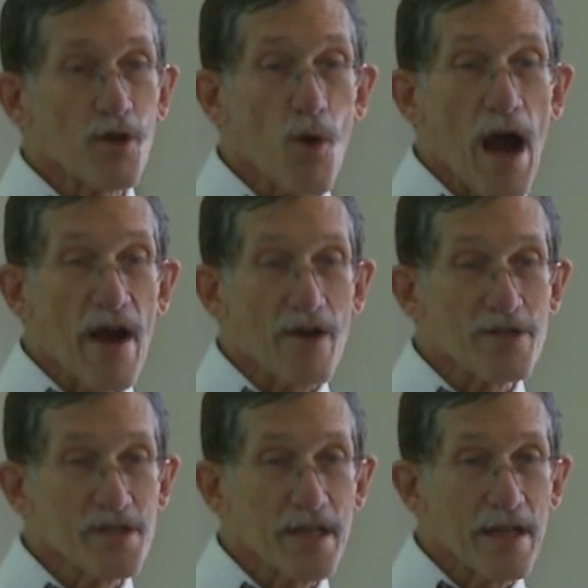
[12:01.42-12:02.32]
the choir
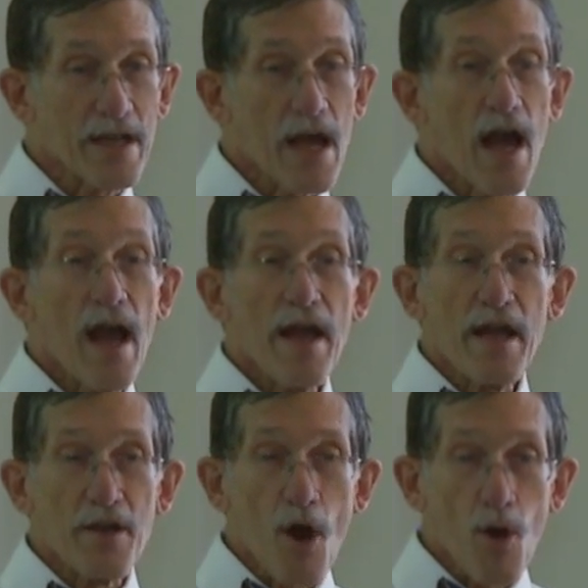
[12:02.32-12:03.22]
sitting
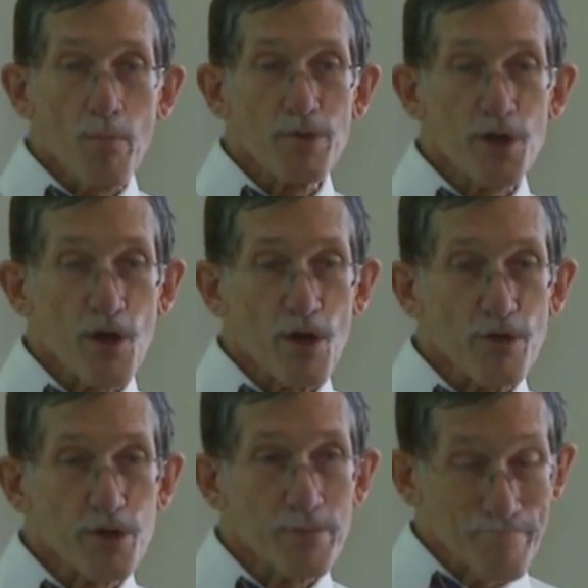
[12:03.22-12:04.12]
in home
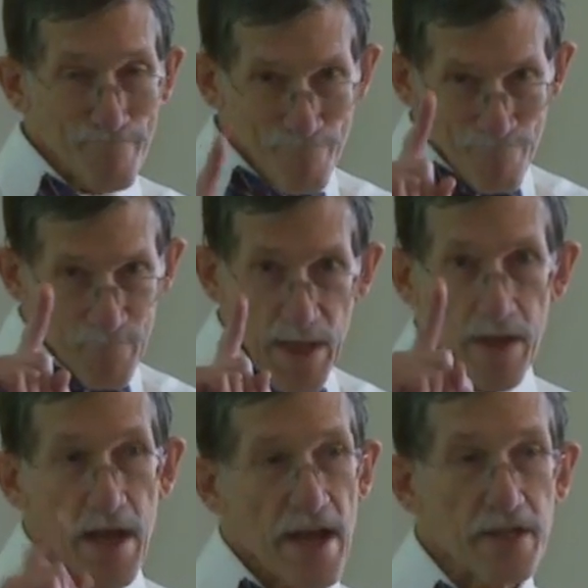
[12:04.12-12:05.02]
church
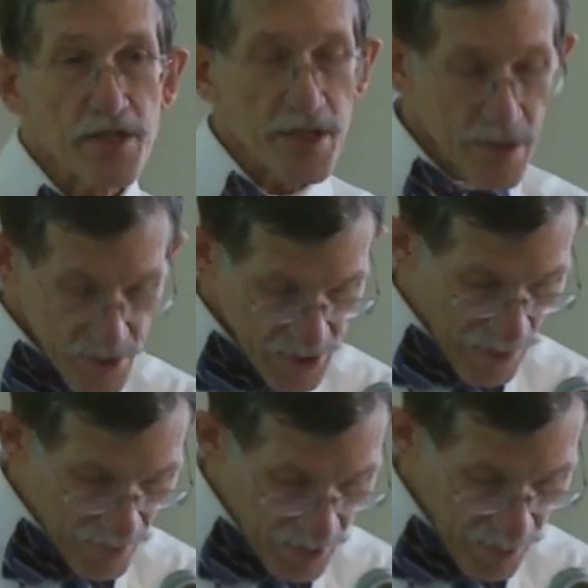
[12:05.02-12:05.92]
in
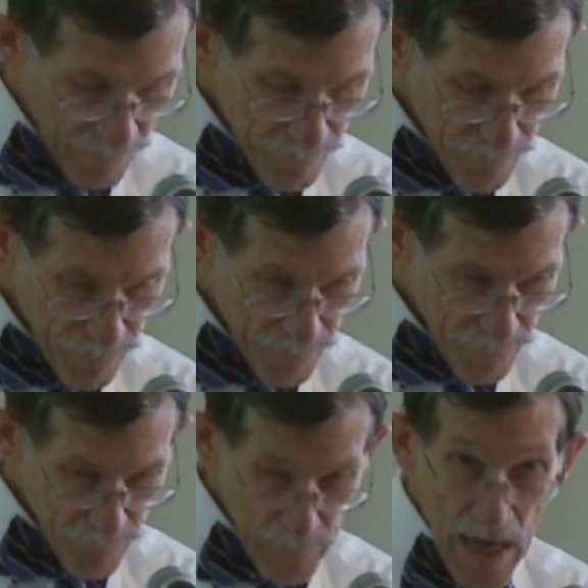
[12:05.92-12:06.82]
1870.
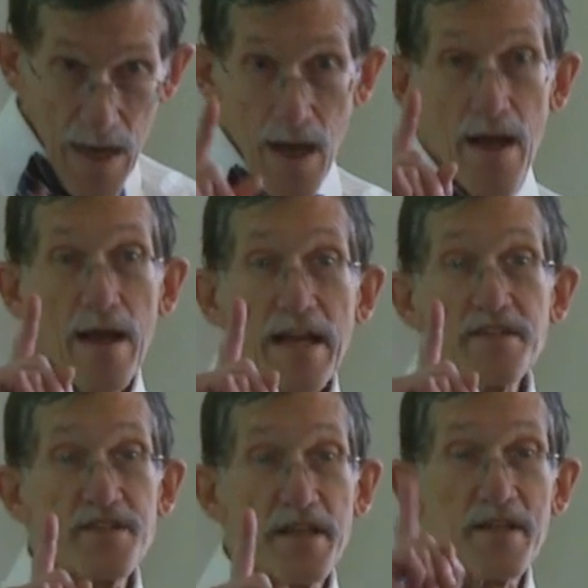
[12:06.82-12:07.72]

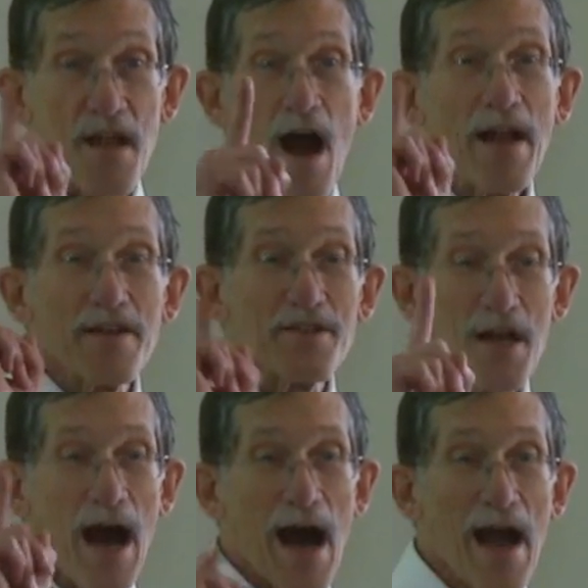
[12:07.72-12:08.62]
It did not
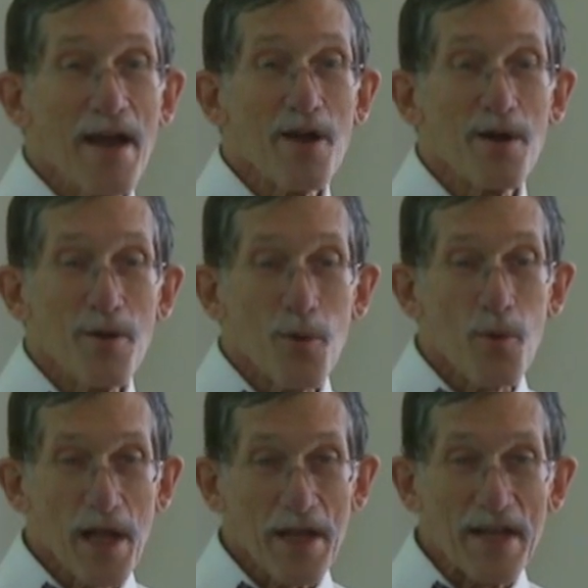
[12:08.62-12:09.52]
die
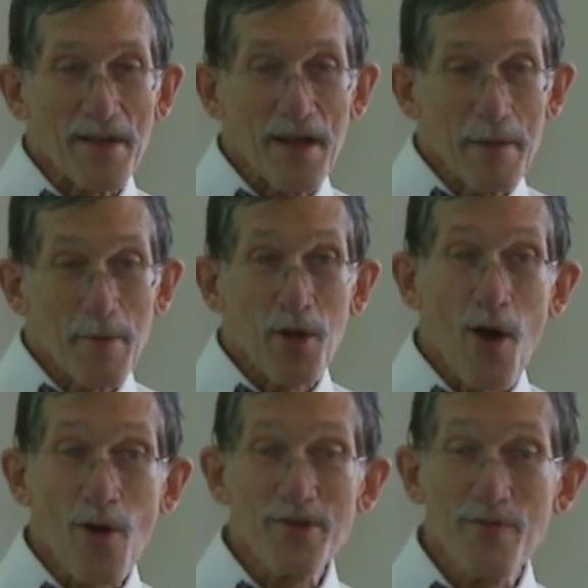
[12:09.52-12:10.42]
willingly
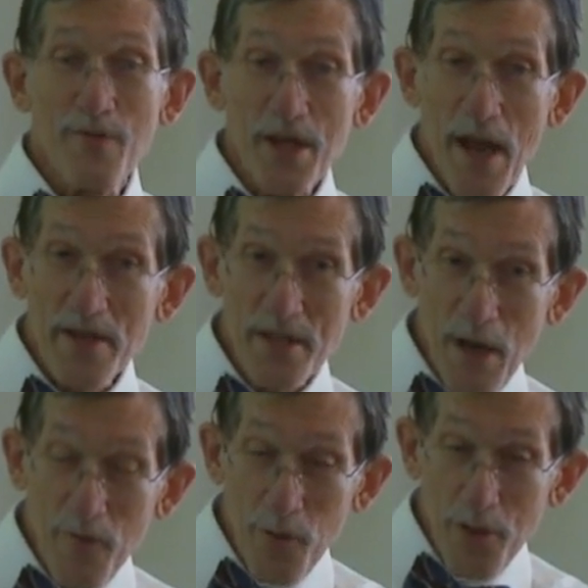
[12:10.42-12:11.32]
because, yes,
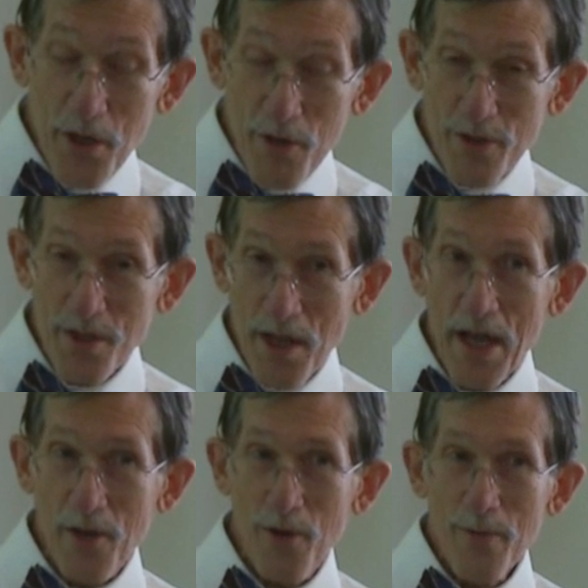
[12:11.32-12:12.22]
several years
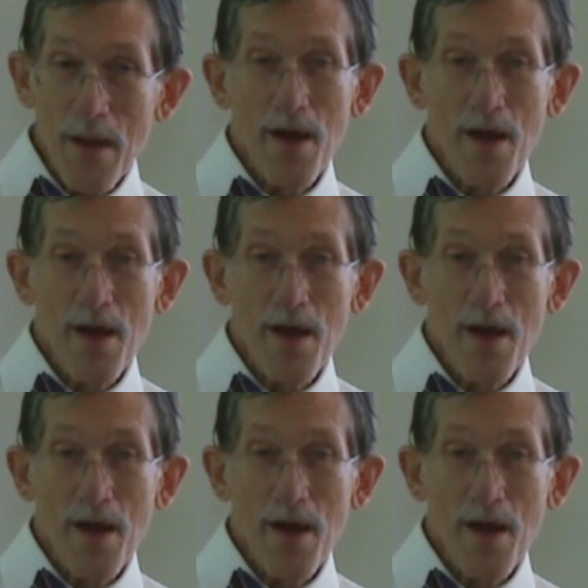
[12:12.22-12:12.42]
later,